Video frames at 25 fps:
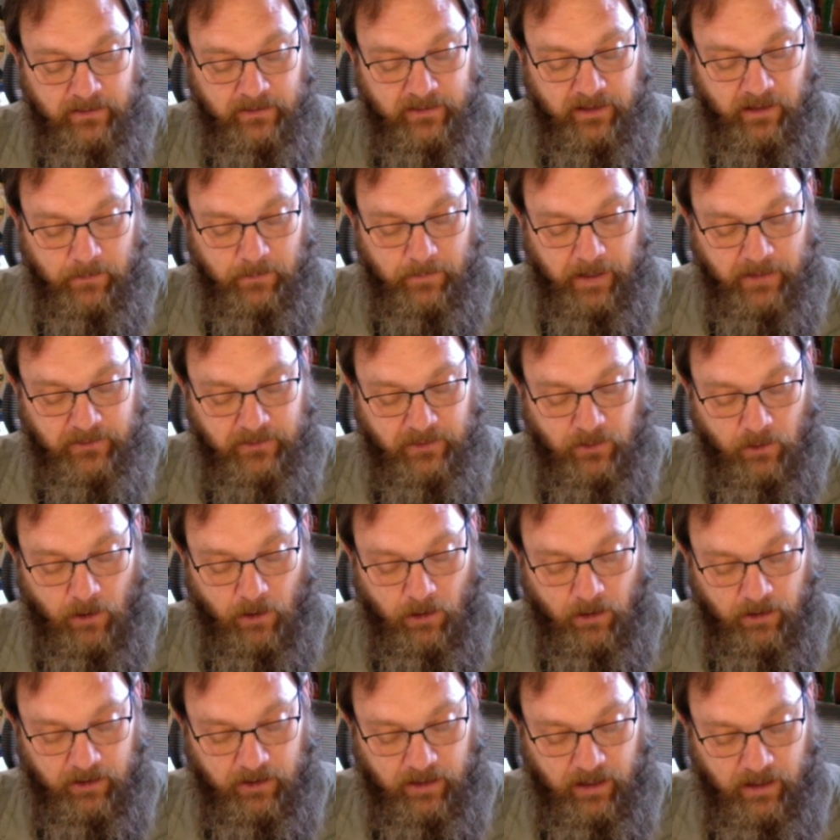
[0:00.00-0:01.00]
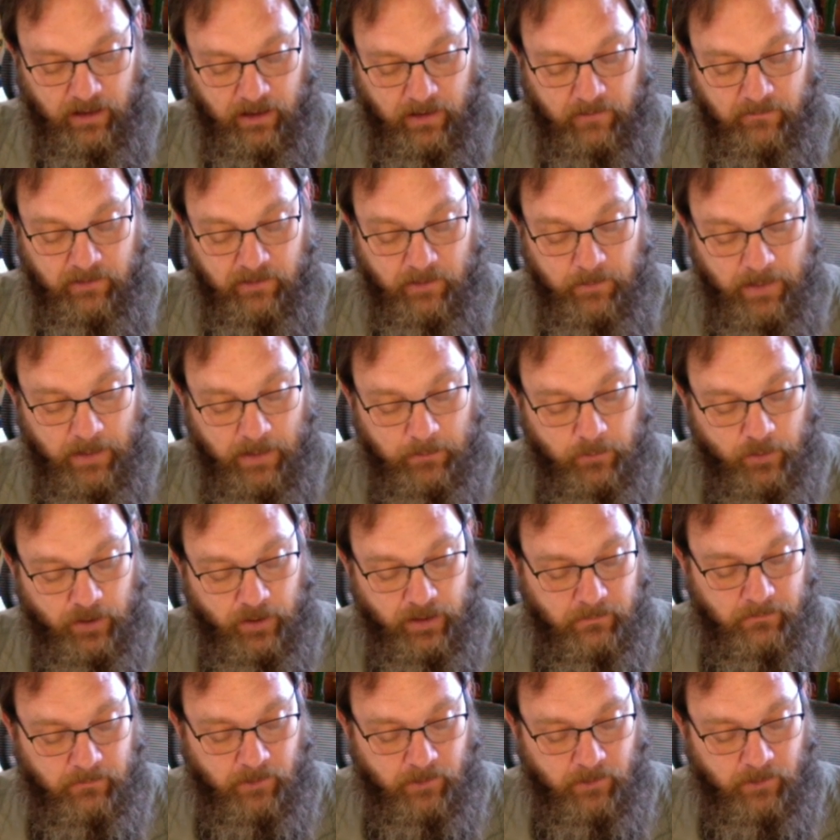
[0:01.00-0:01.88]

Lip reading: to the mental archive, the memory,